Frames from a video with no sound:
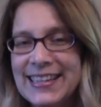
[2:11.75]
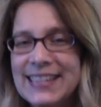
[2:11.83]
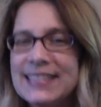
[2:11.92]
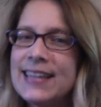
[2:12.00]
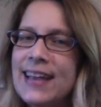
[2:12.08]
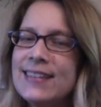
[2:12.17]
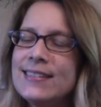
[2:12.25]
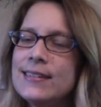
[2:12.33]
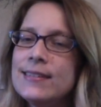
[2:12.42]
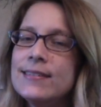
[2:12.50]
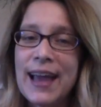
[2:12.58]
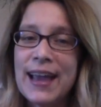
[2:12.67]
It's nice
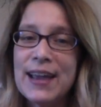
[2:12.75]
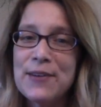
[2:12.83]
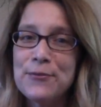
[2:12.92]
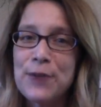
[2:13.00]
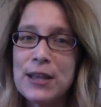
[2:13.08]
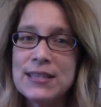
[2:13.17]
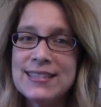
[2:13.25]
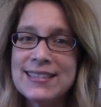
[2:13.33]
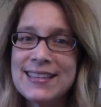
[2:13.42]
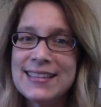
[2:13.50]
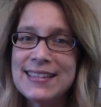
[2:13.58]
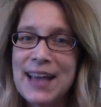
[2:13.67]
to have friends
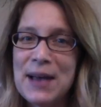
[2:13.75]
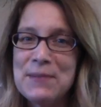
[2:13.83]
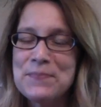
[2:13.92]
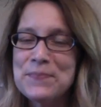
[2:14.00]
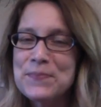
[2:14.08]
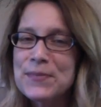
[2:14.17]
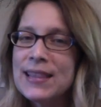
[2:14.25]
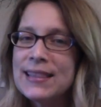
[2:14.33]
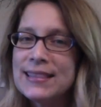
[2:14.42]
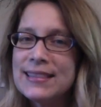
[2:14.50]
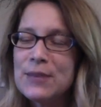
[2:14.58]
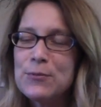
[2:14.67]

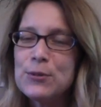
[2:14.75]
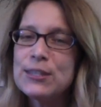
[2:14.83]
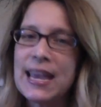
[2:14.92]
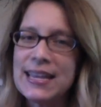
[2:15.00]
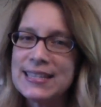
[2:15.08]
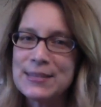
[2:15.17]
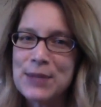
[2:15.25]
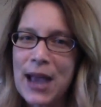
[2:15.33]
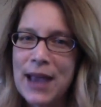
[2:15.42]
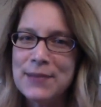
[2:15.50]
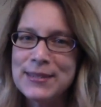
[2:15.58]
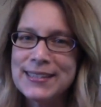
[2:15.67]
that will take some
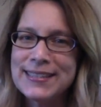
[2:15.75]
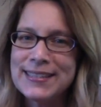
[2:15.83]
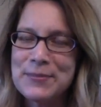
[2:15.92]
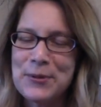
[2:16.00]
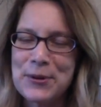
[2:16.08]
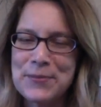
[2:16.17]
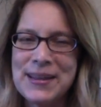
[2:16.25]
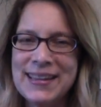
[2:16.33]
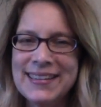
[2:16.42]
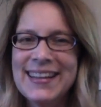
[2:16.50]
time to support me.